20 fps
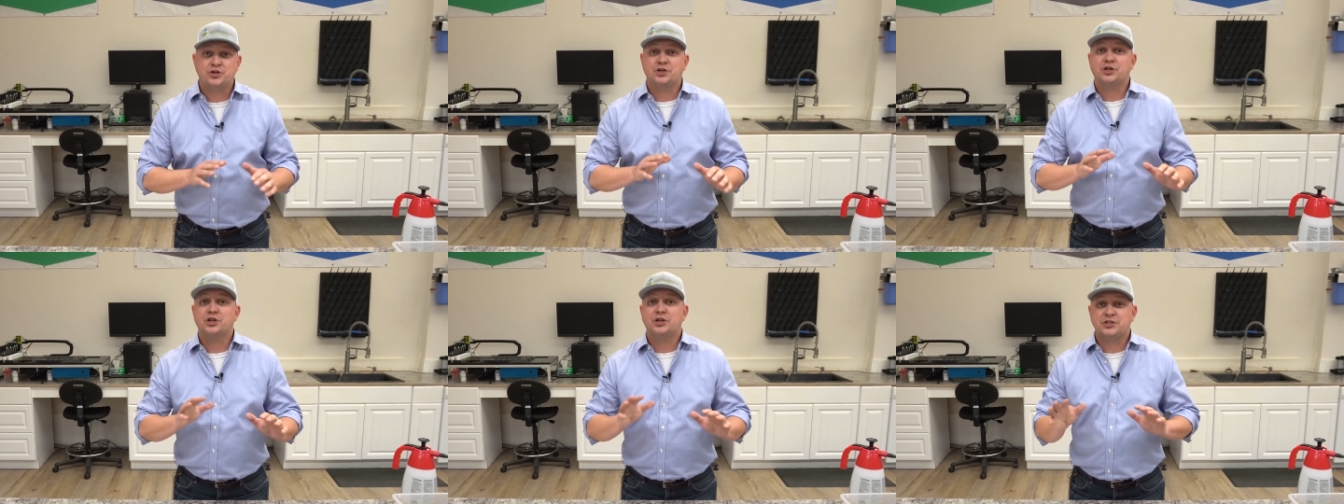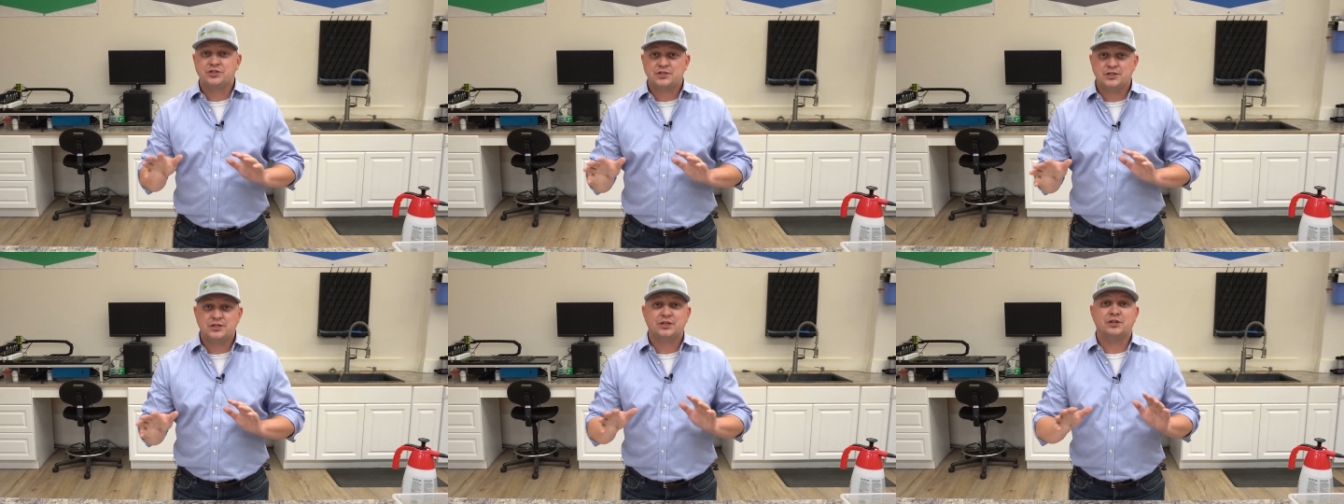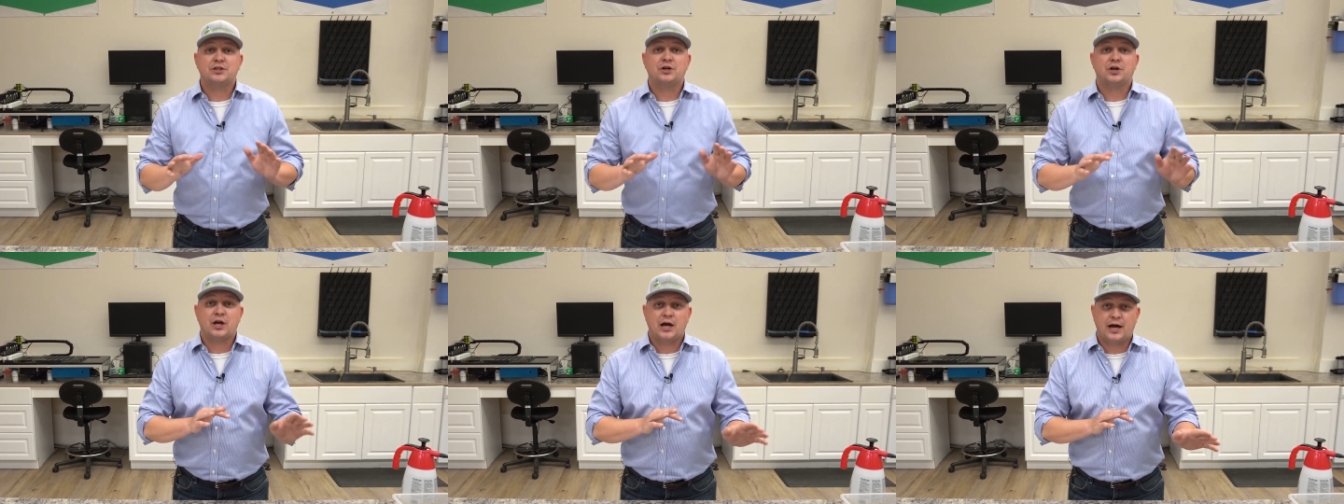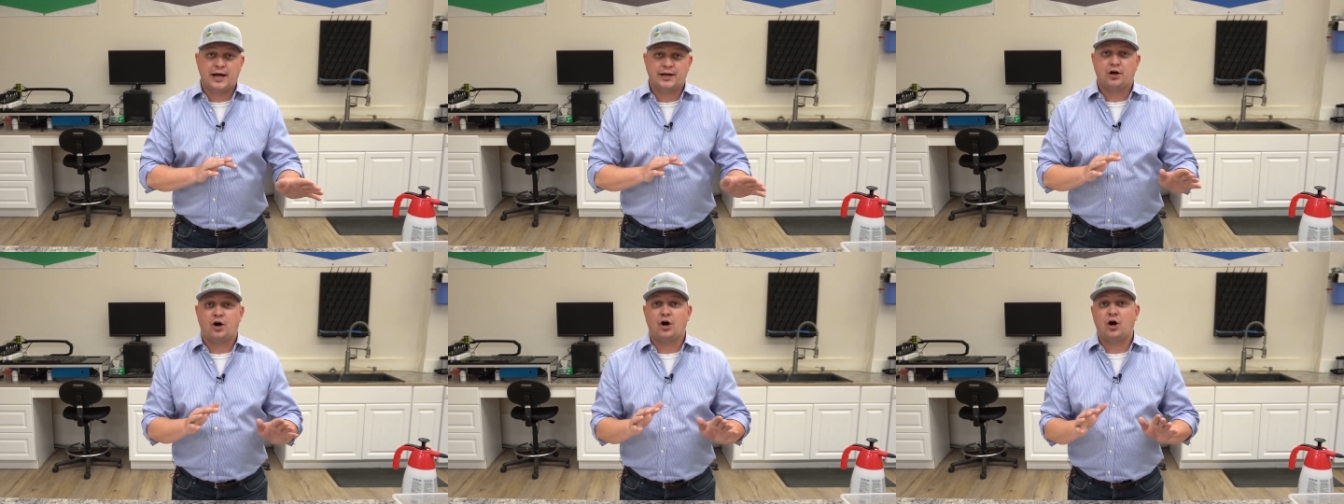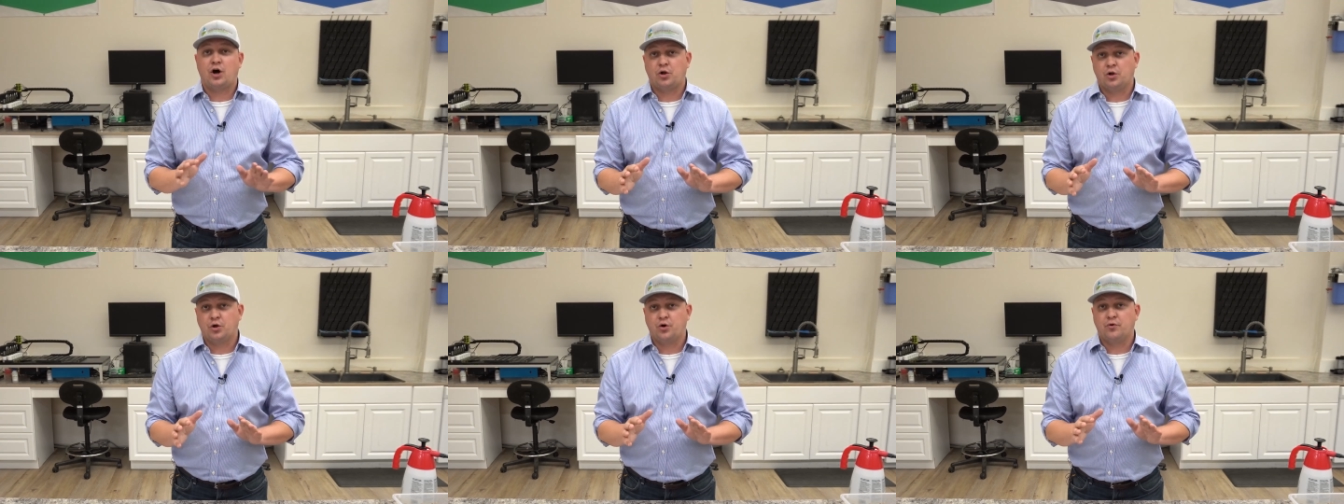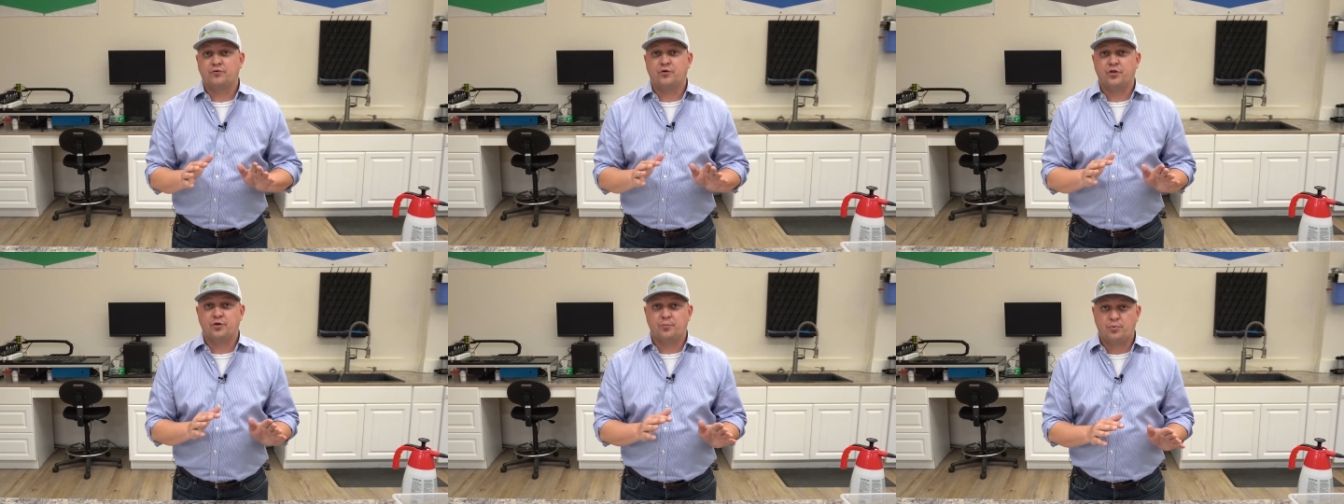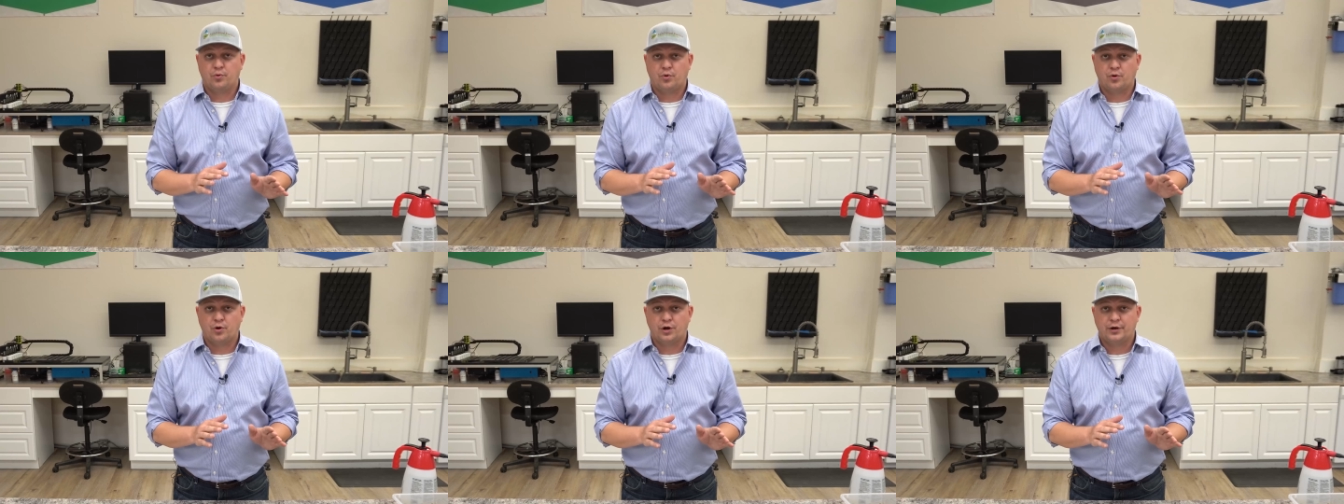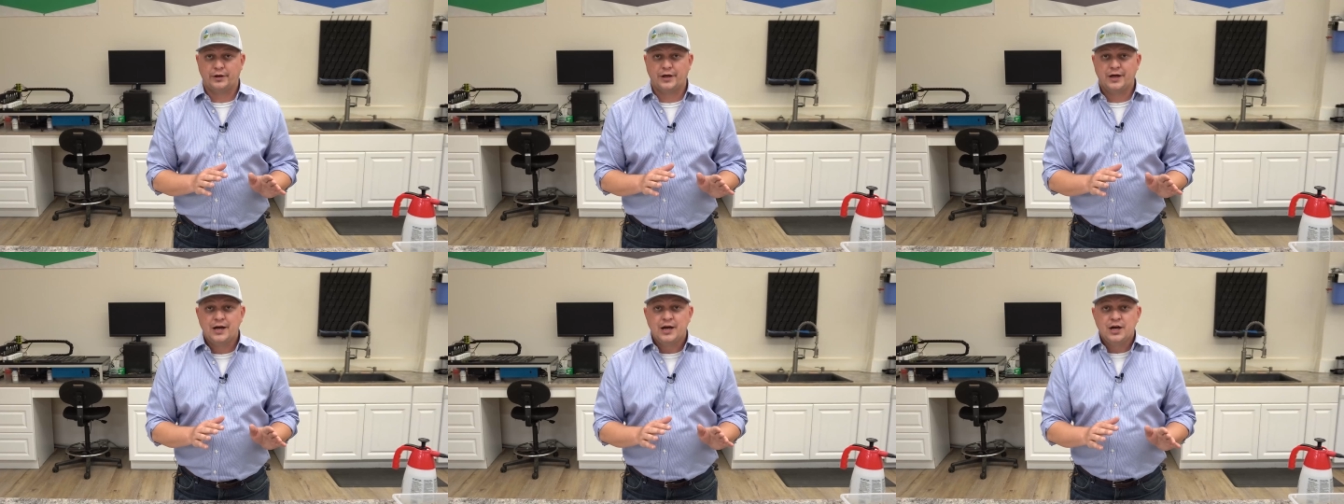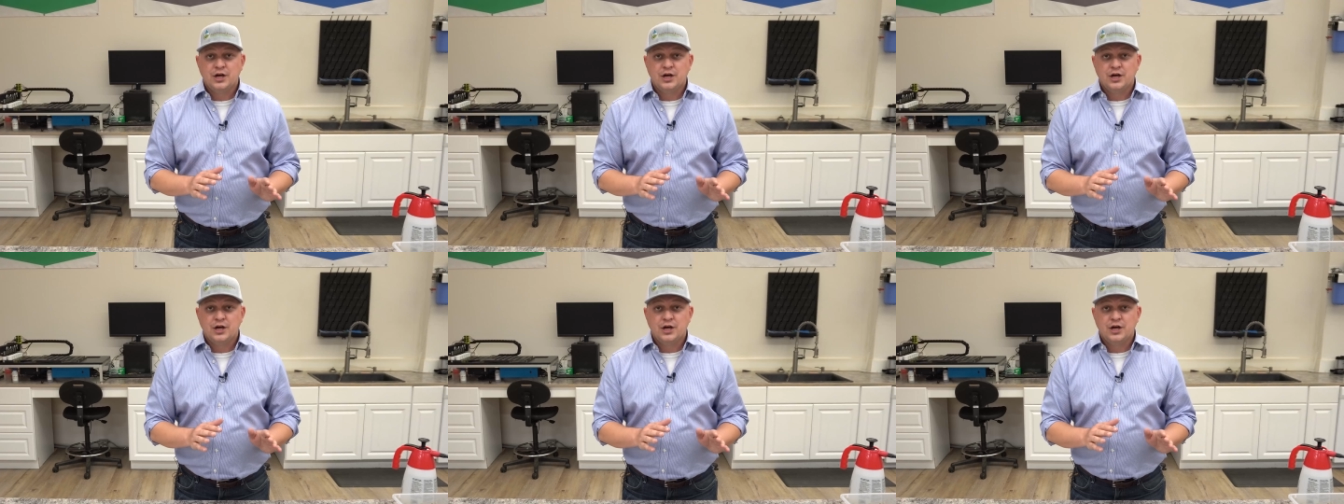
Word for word: you're gonna see that they're kind of all over the board.